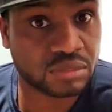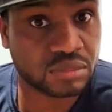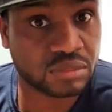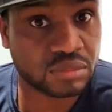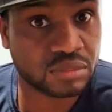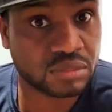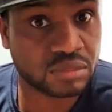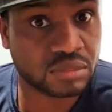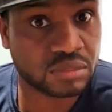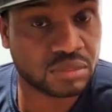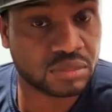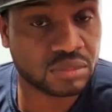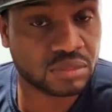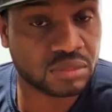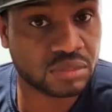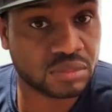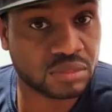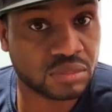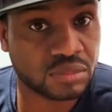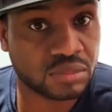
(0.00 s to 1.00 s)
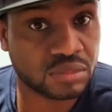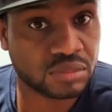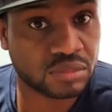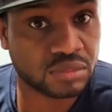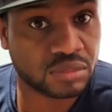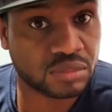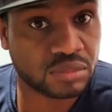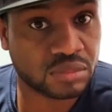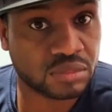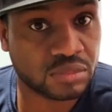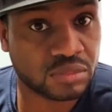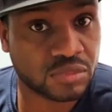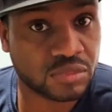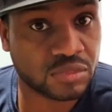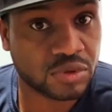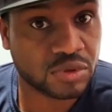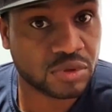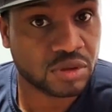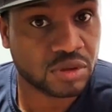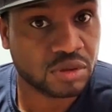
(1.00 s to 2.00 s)

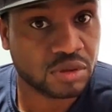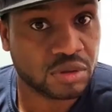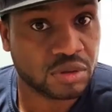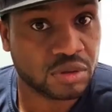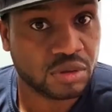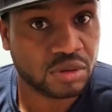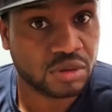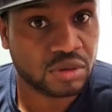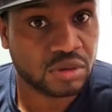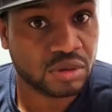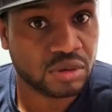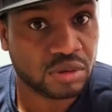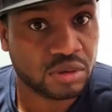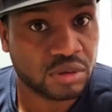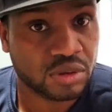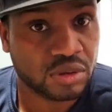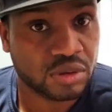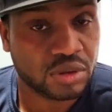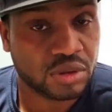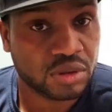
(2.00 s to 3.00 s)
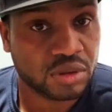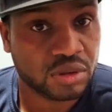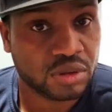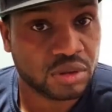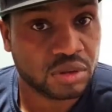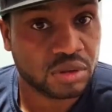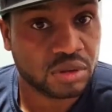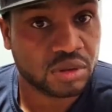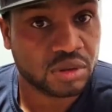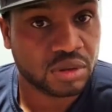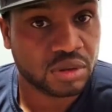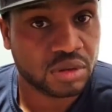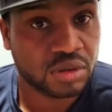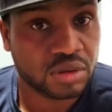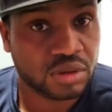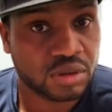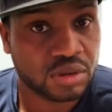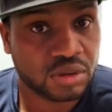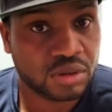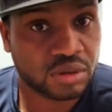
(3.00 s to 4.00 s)

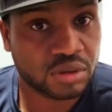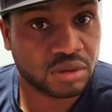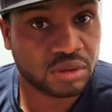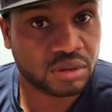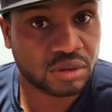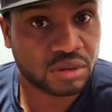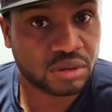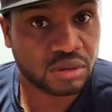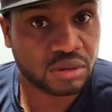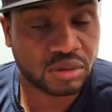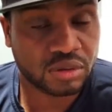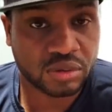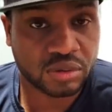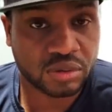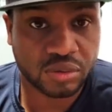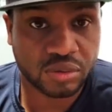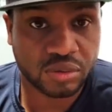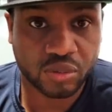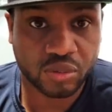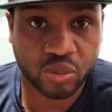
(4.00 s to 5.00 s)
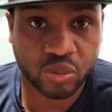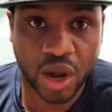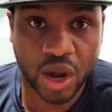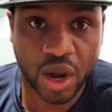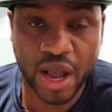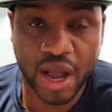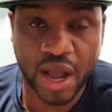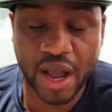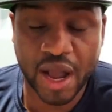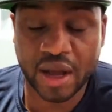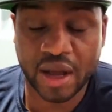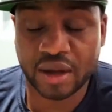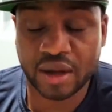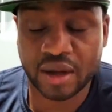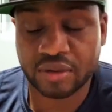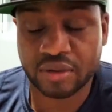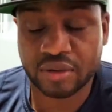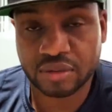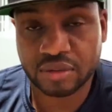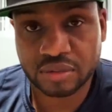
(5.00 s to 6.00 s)

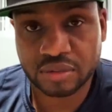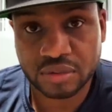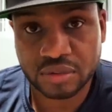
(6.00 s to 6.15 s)
No words are spoken by the person on screen.